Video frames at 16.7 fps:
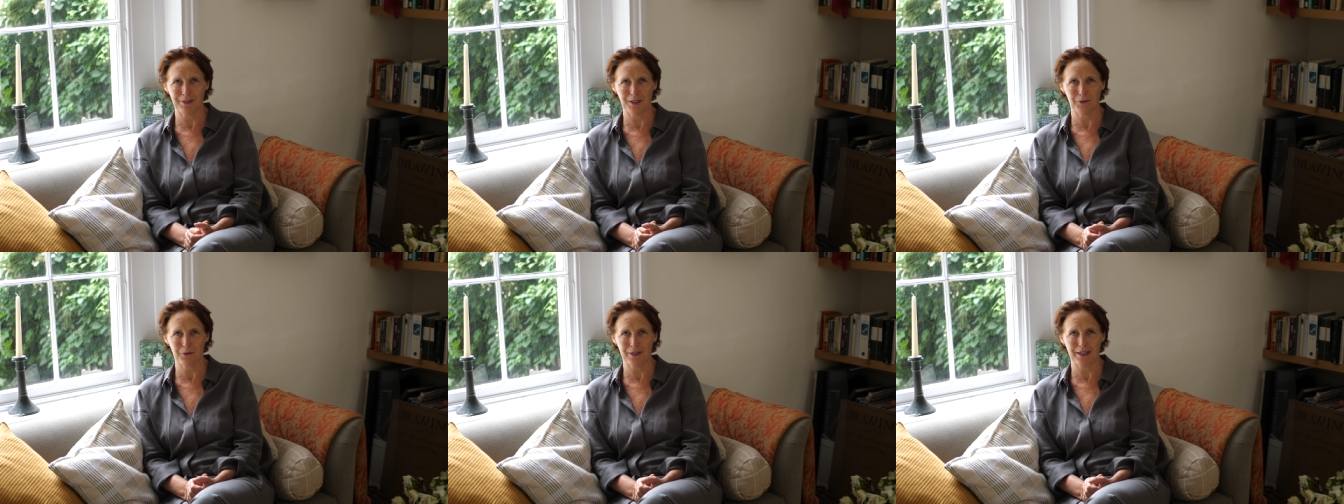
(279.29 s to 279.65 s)

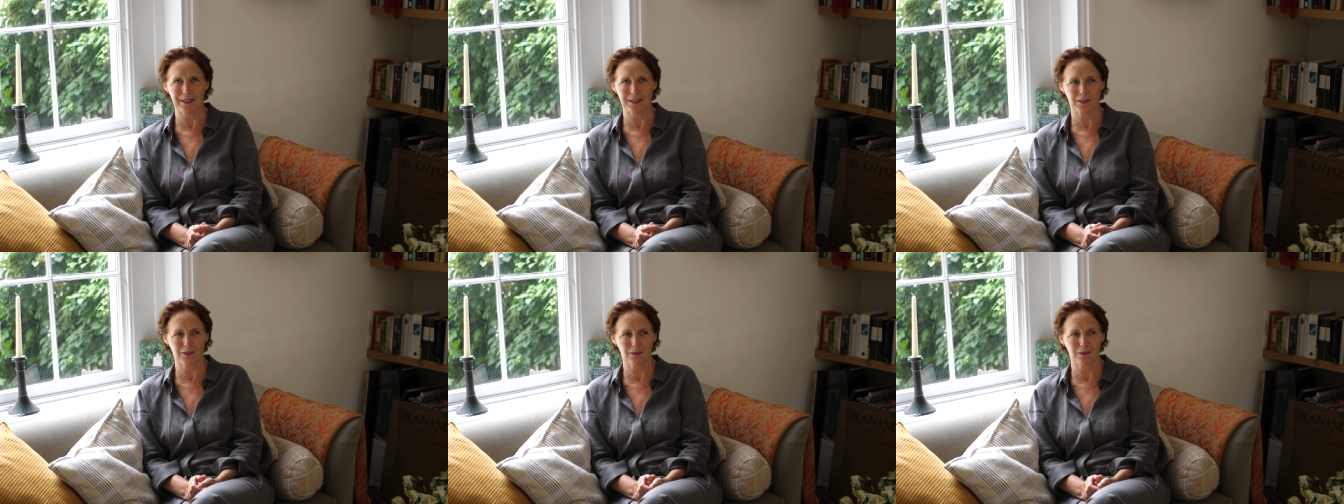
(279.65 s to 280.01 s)
red
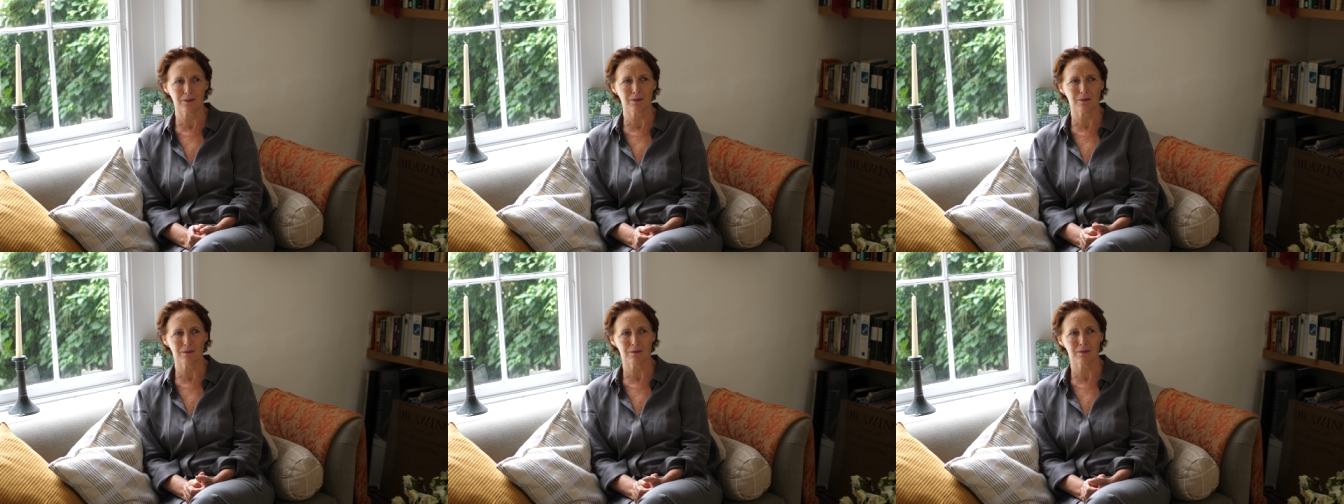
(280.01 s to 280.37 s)
rag
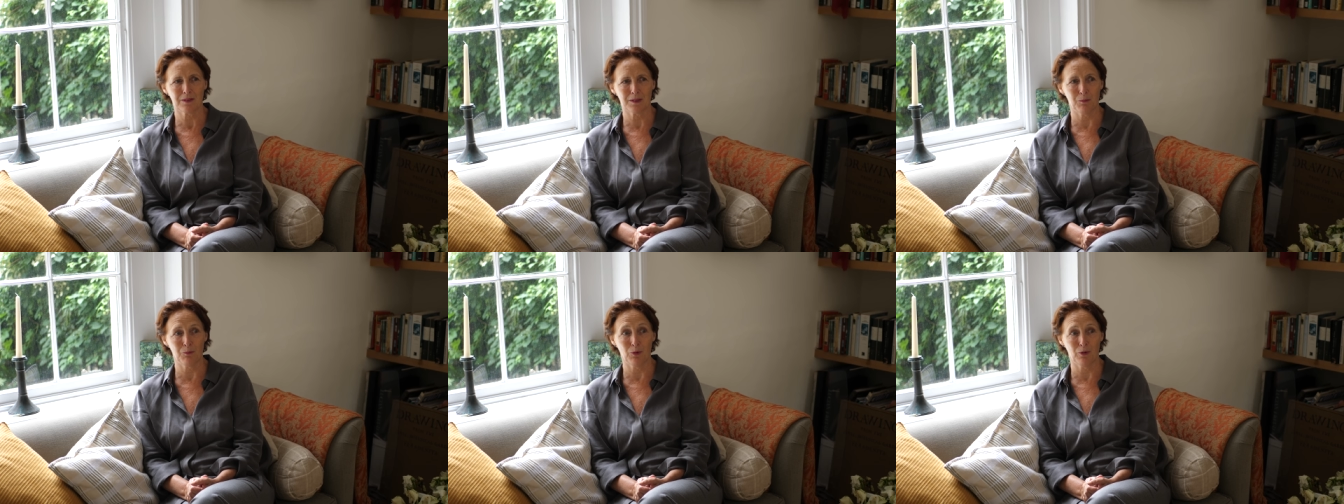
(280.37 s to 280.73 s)
to
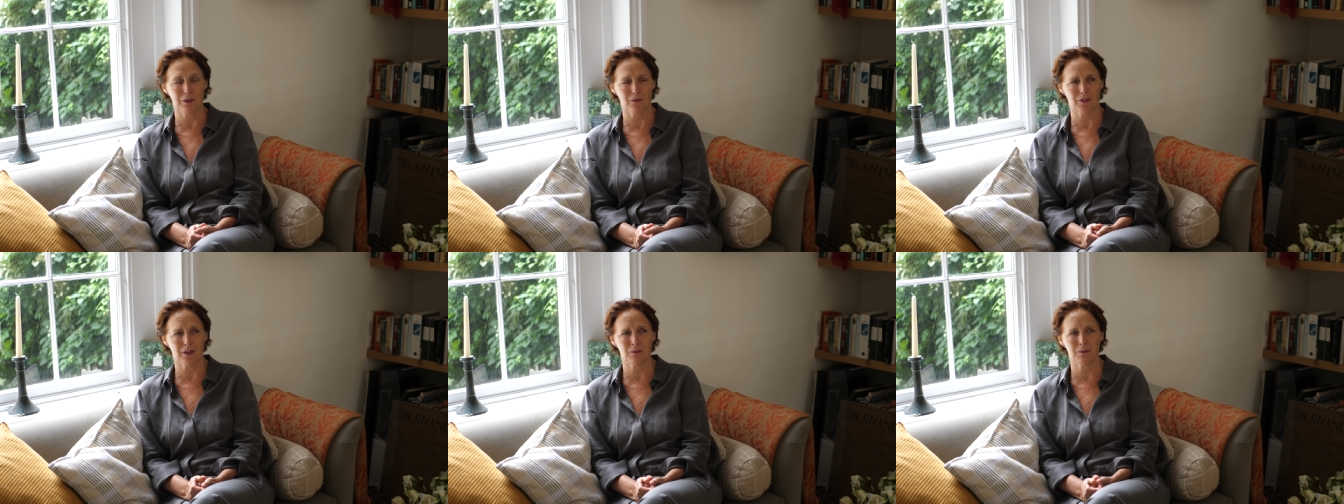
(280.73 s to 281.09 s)
the
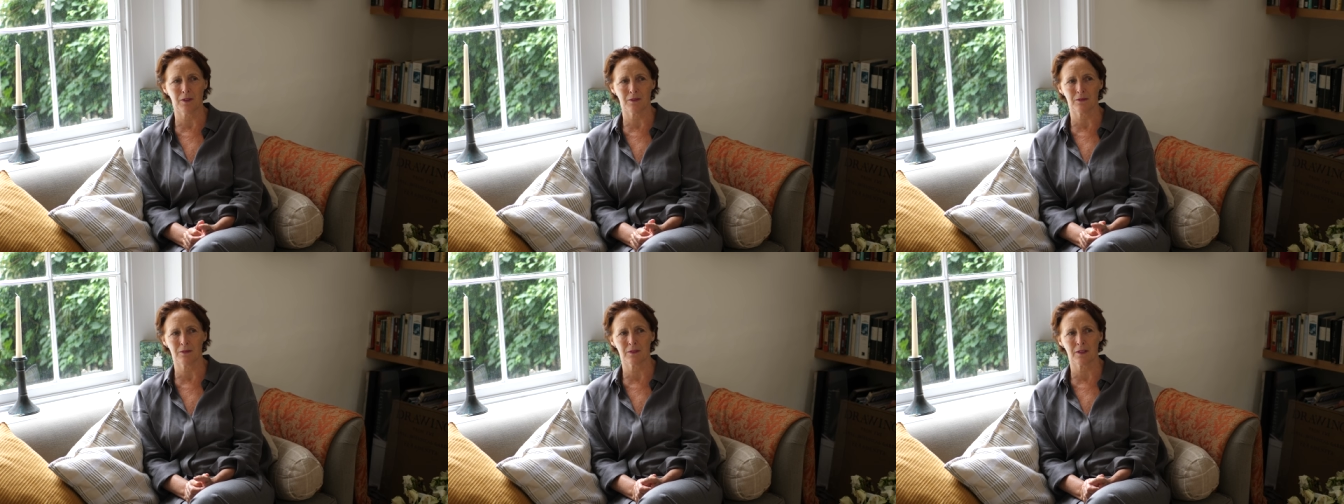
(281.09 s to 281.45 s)
bull of our
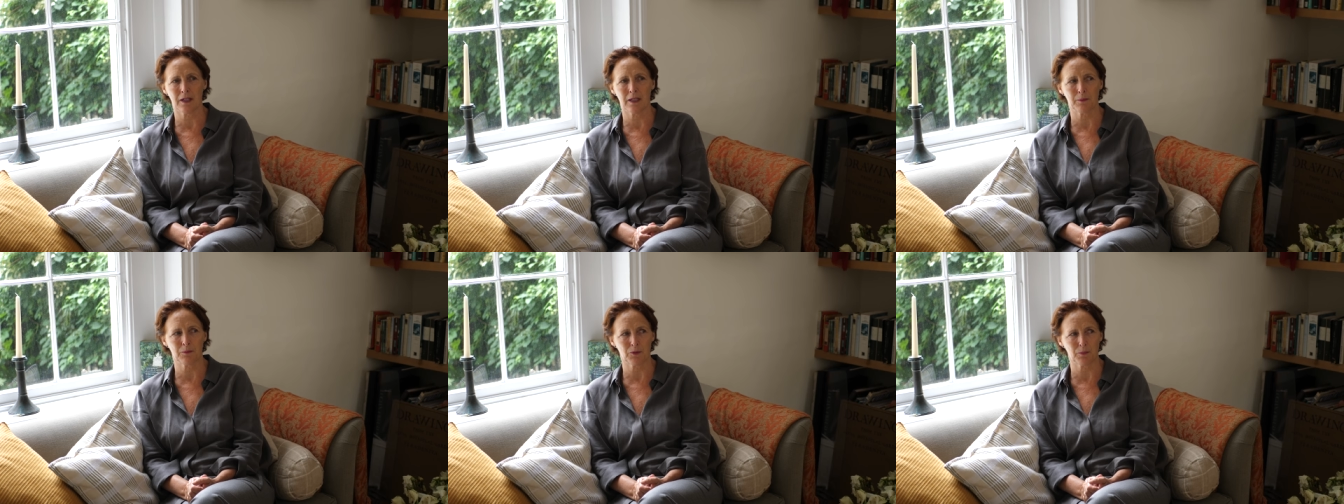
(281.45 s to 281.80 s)
modern
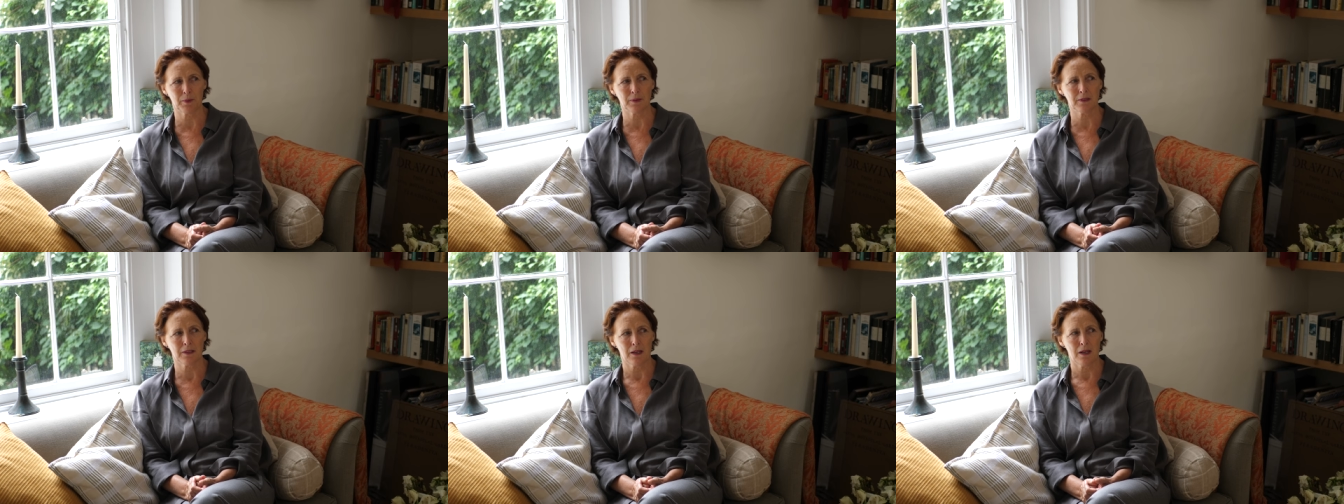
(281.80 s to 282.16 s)
times,
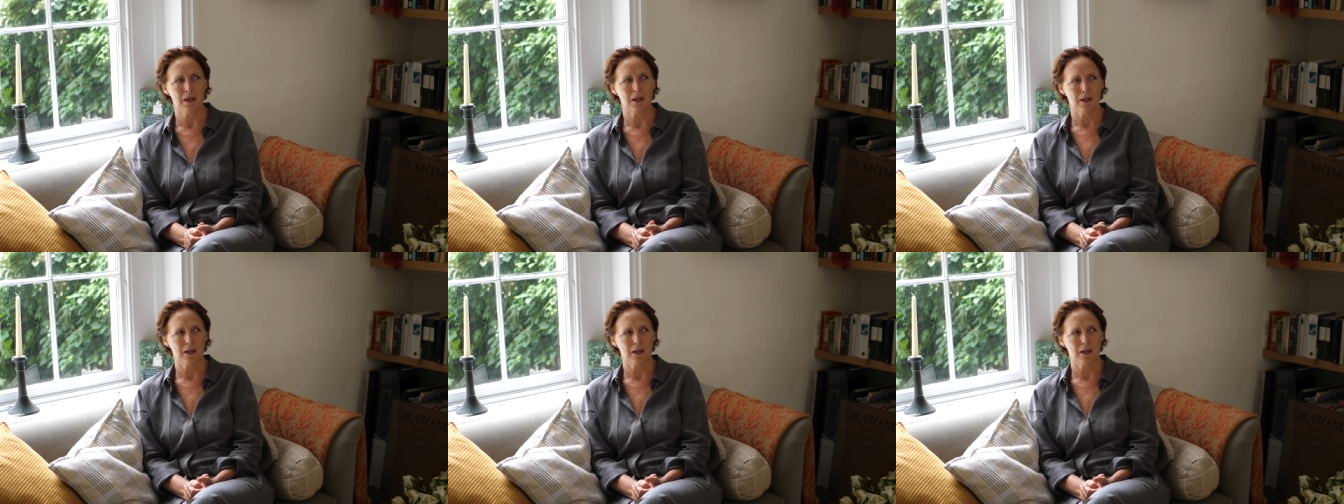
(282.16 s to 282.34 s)
but